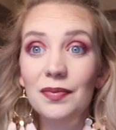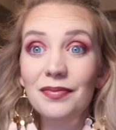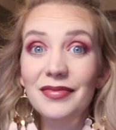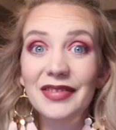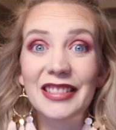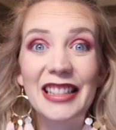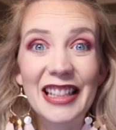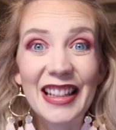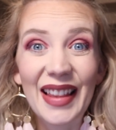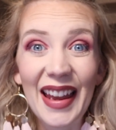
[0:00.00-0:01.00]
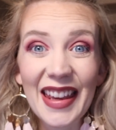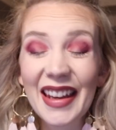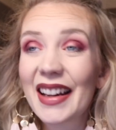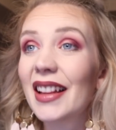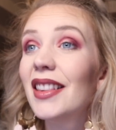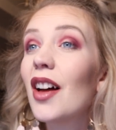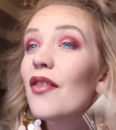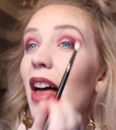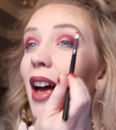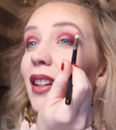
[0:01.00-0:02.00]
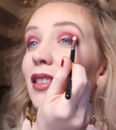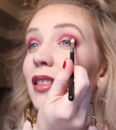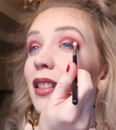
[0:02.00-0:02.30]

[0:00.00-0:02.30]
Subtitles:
You like it? I love that.